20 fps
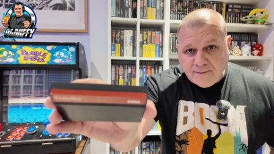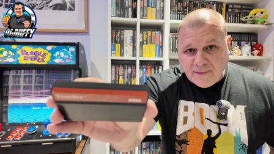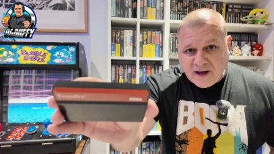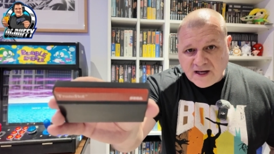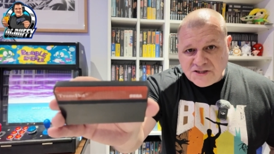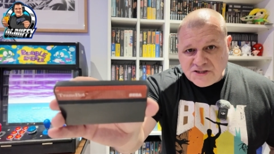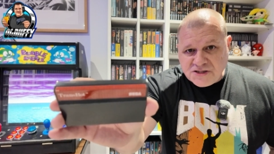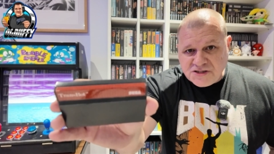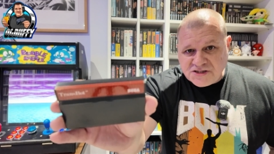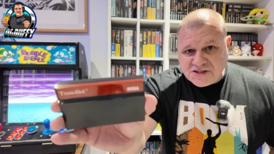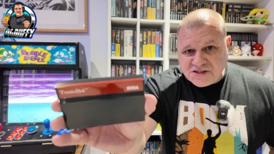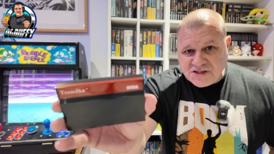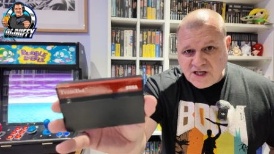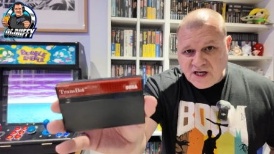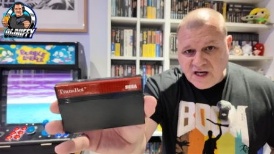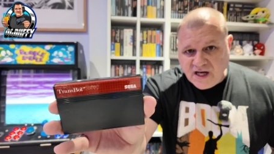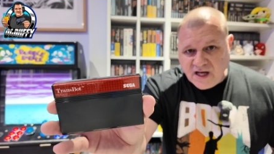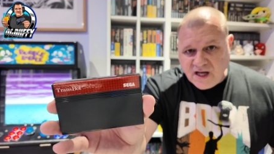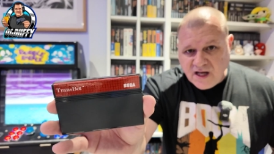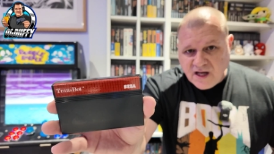But as you can
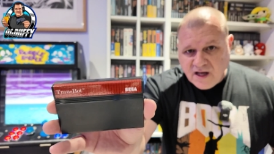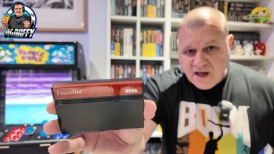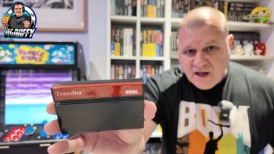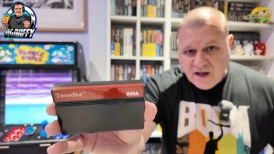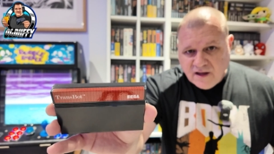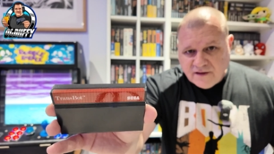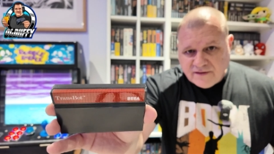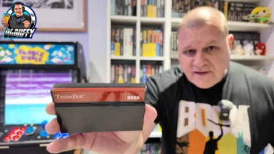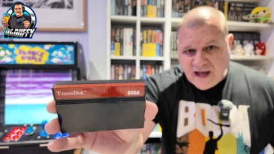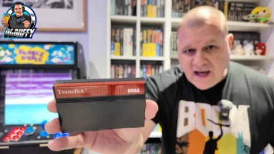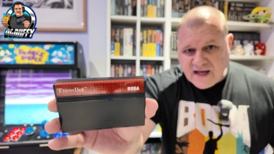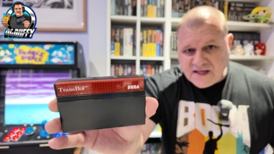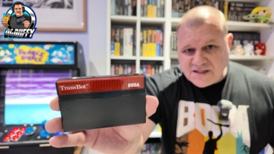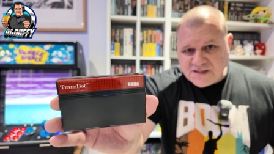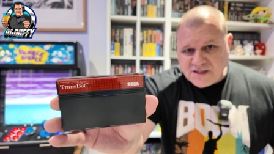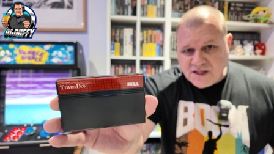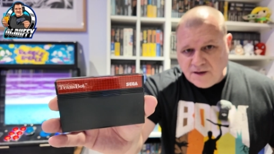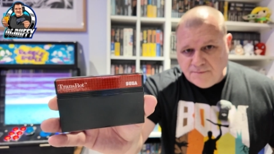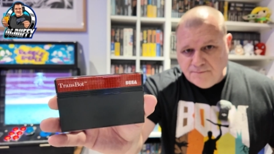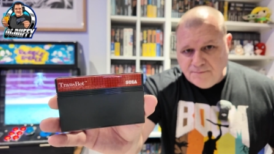see,
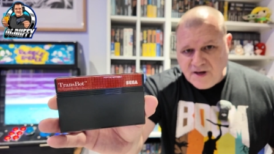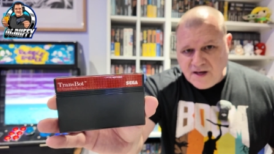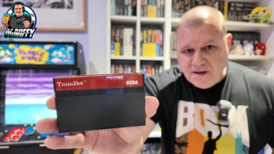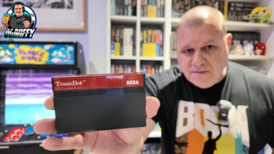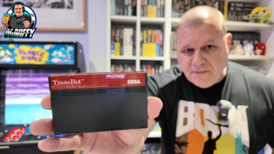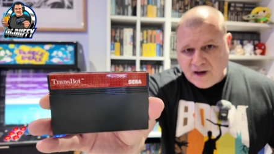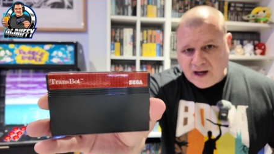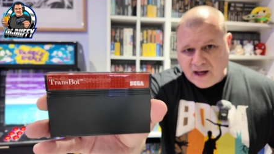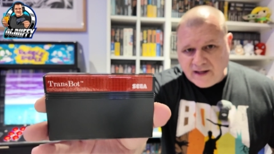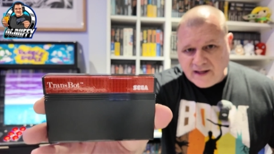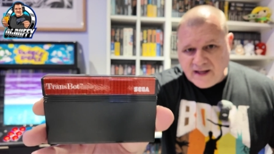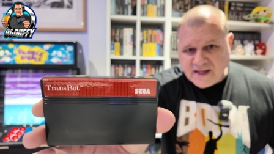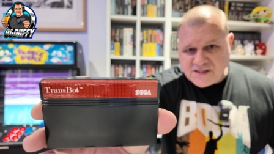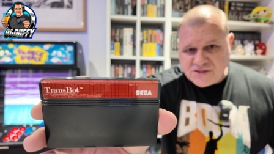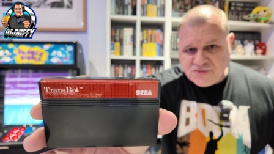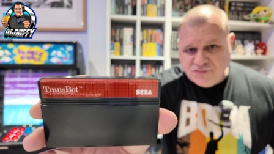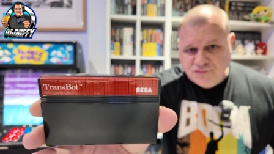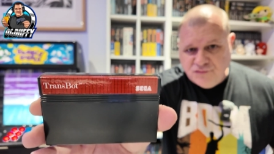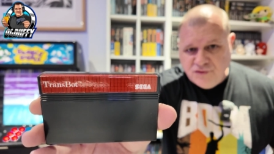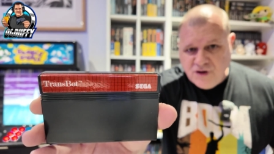that's mint, mate.
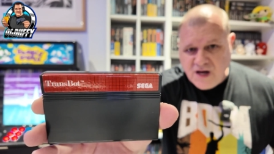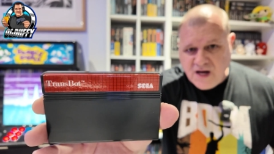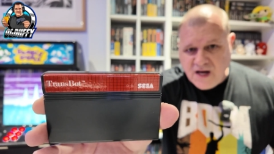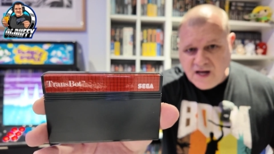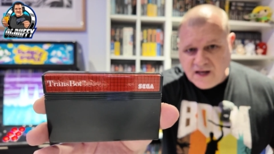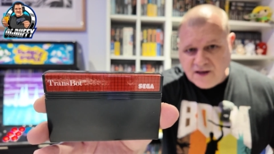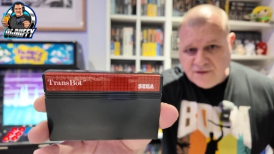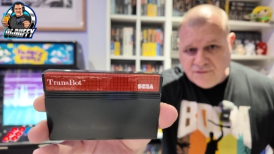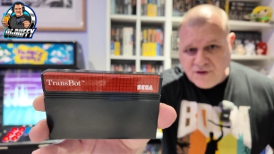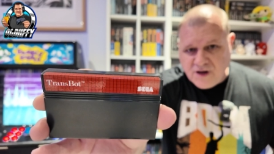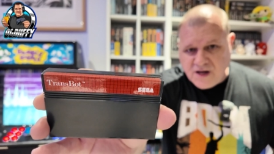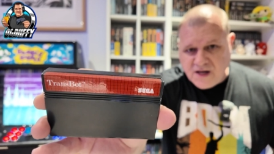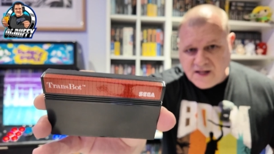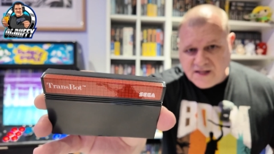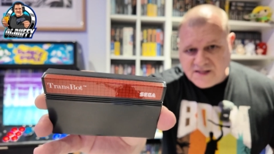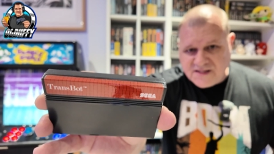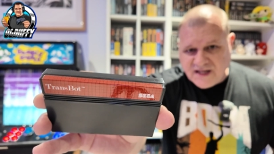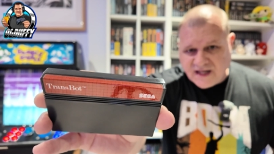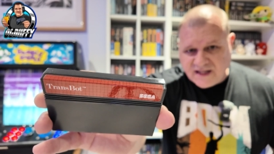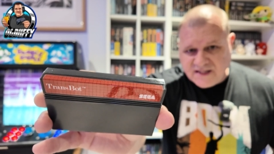That's really, really
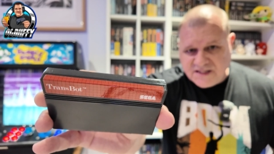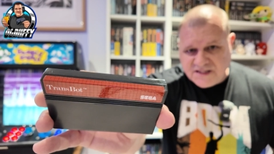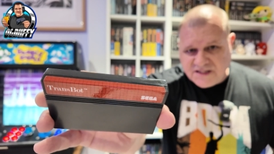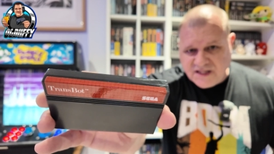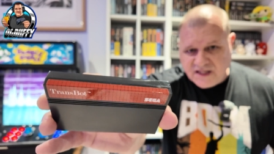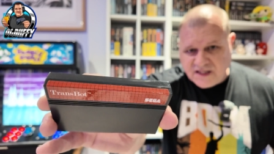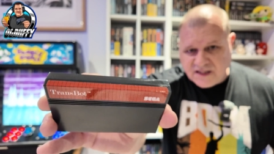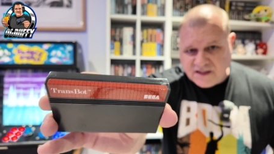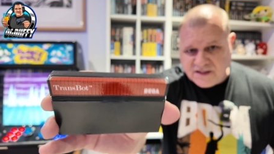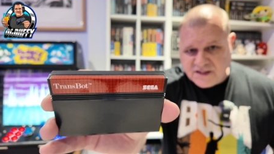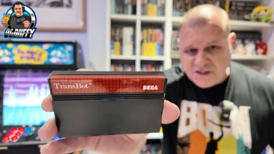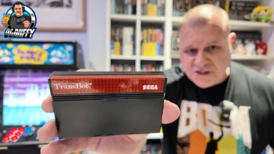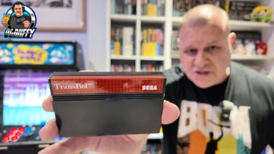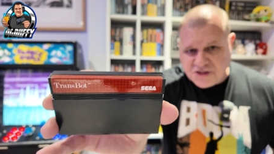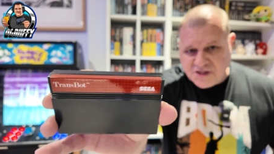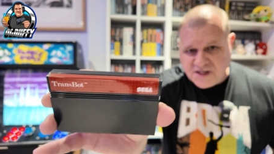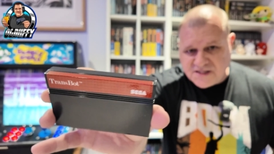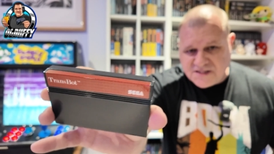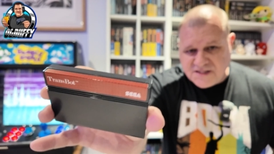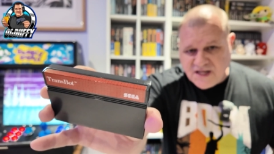tasty
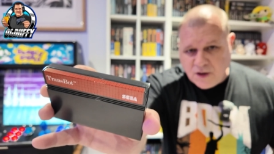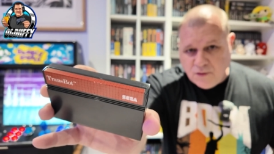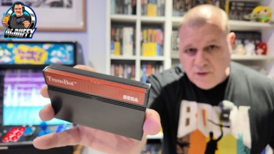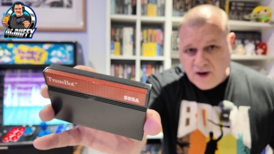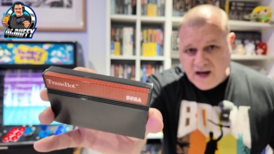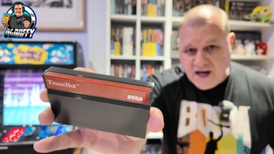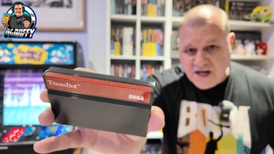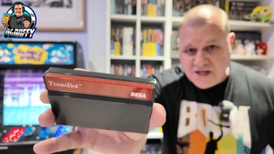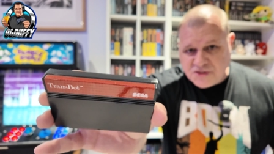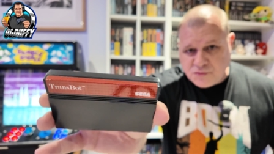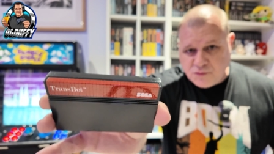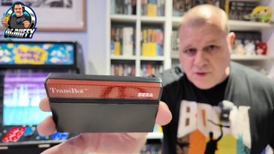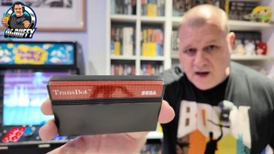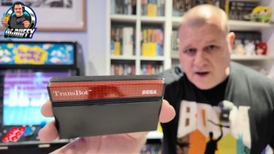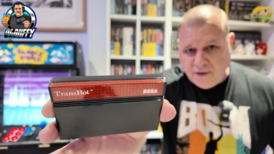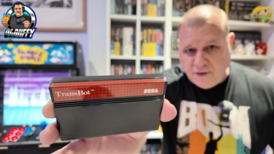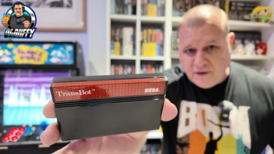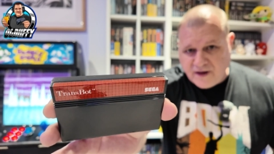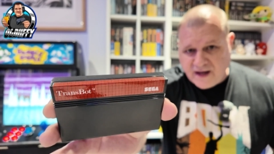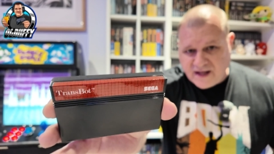condition. There's no edge
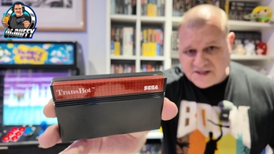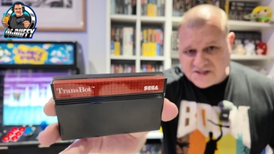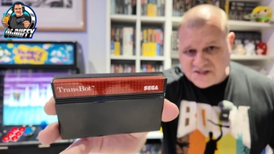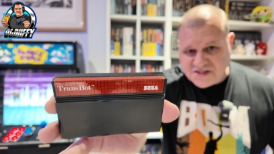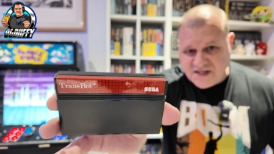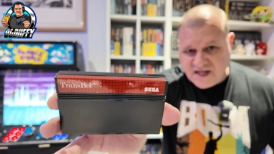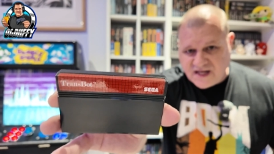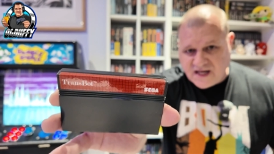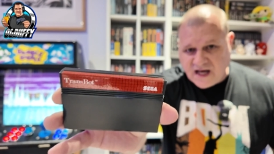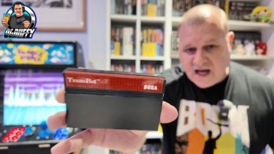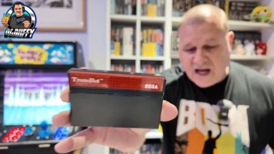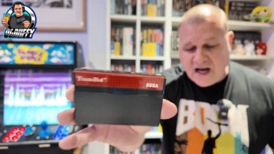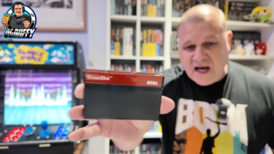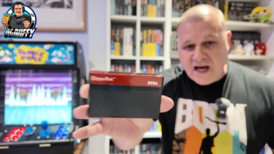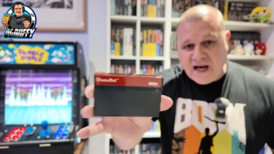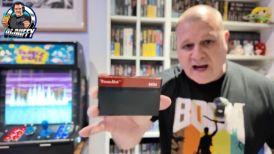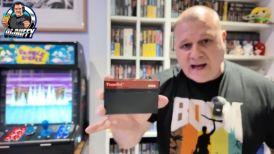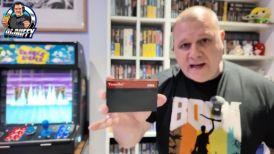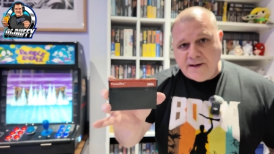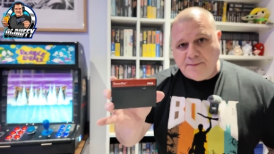wear on that sticker
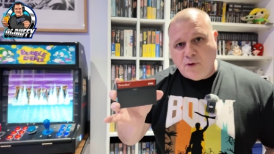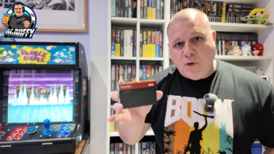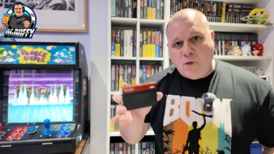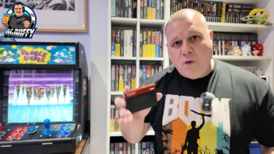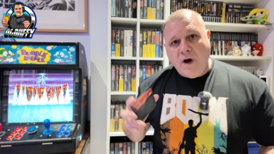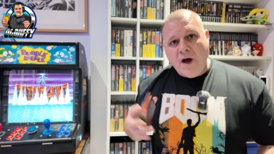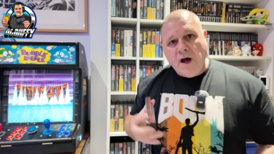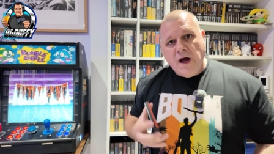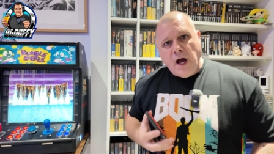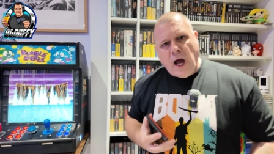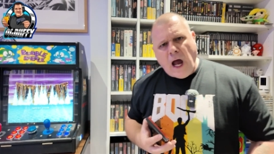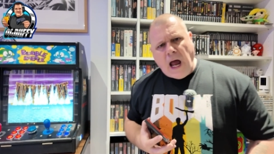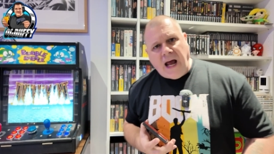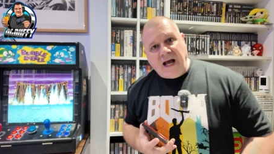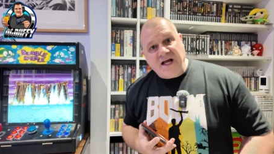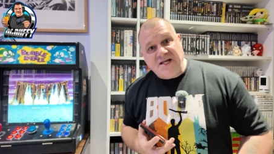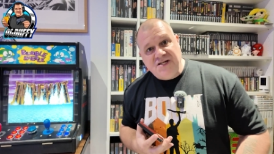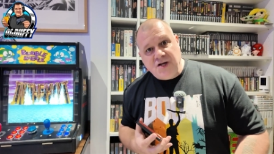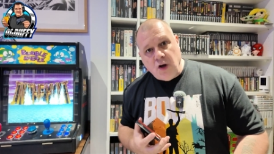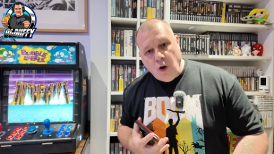label
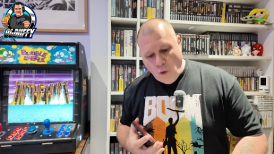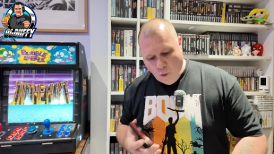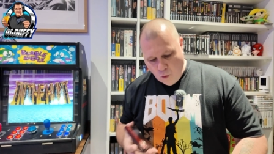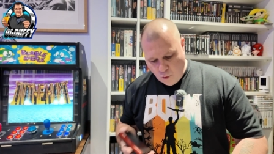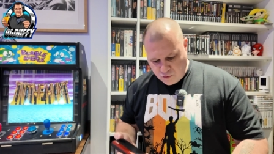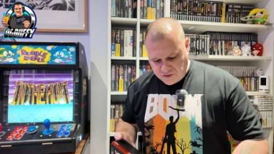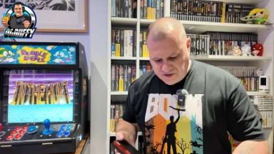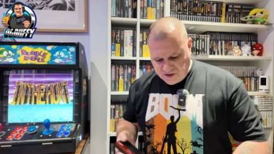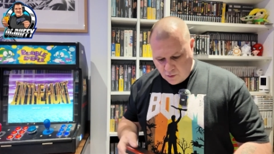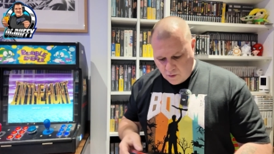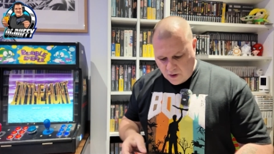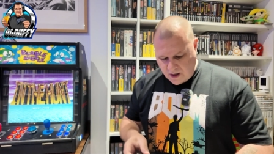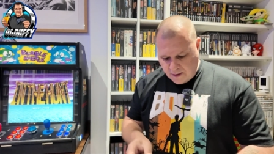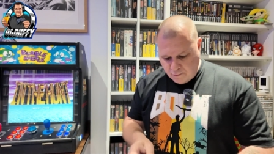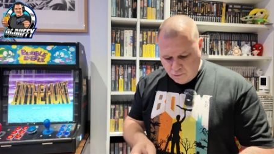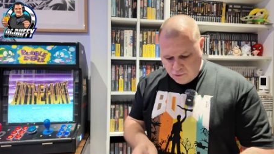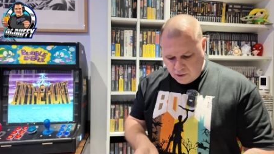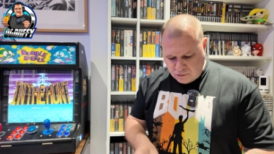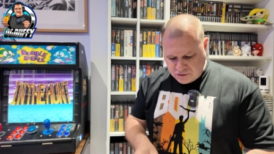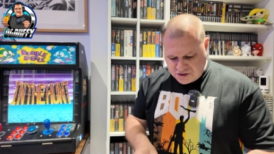at all. So I
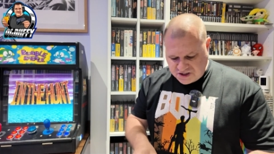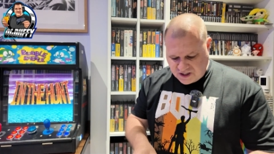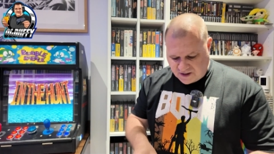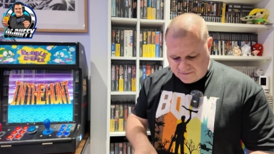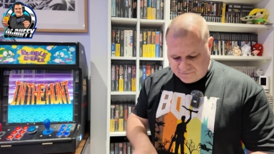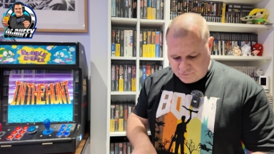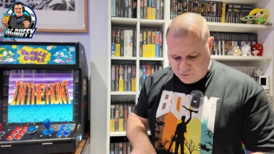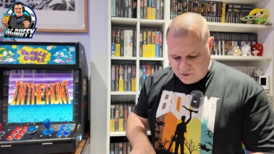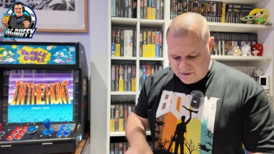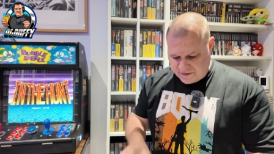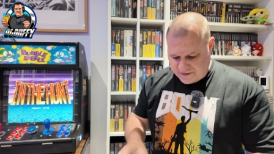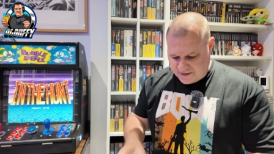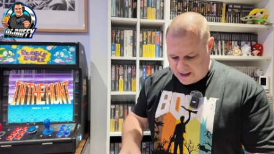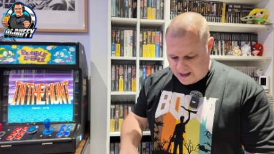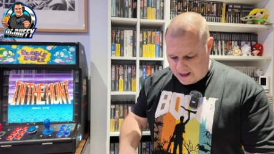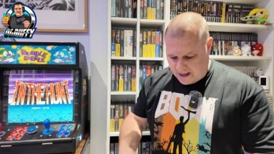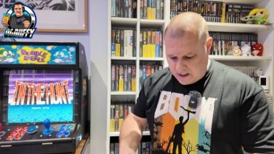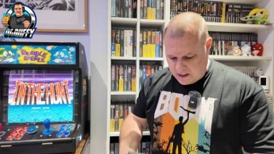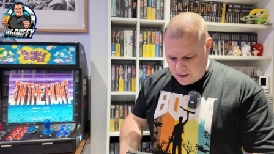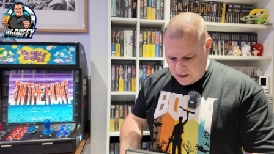am well chuffed with
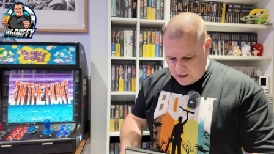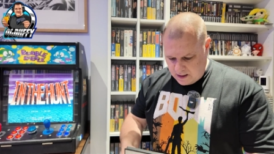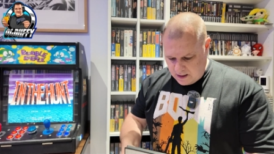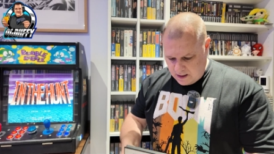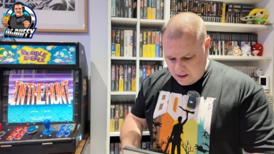that.